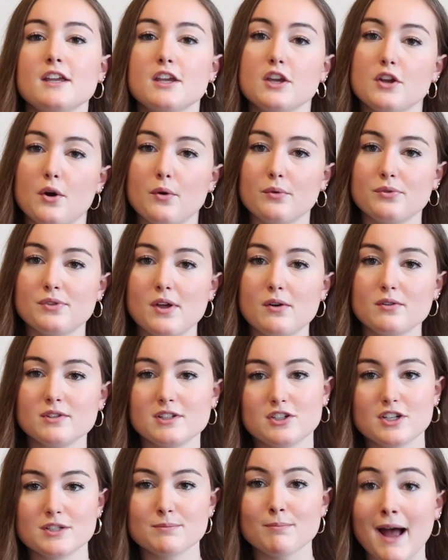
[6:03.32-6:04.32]
you know, those
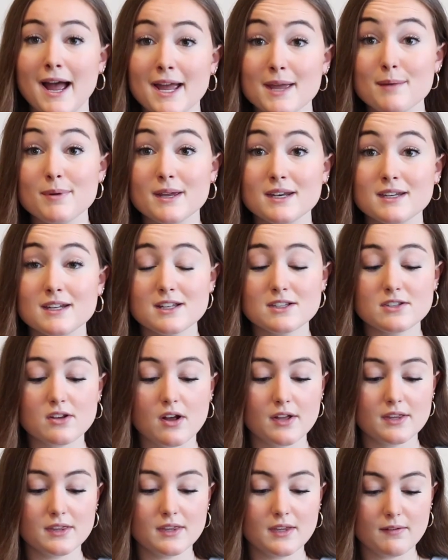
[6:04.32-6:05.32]
are just my opinions
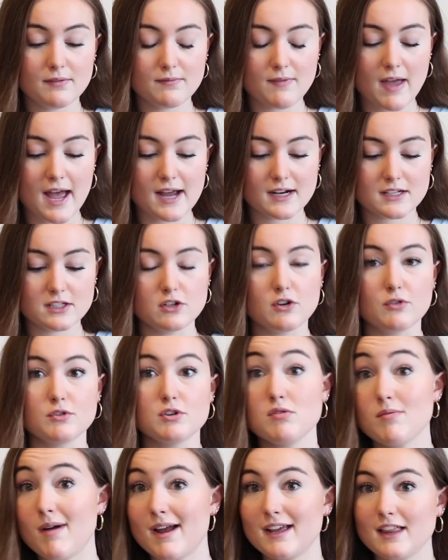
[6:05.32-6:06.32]
on the fact. You know,
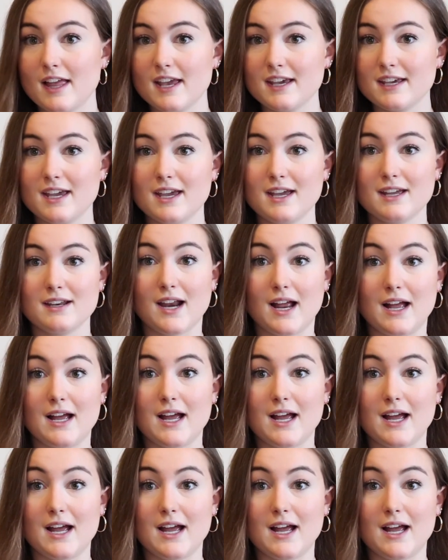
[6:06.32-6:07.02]
you might like it.